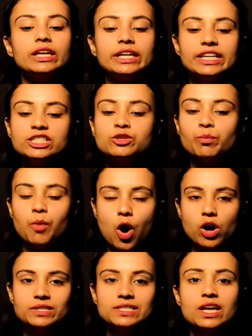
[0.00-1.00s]
each
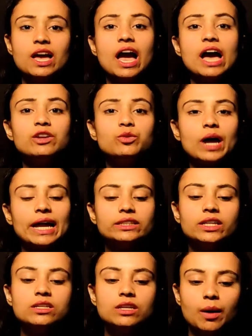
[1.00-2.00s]
box and write
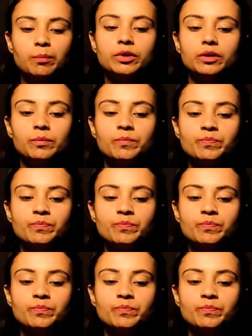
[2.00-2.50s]
the number.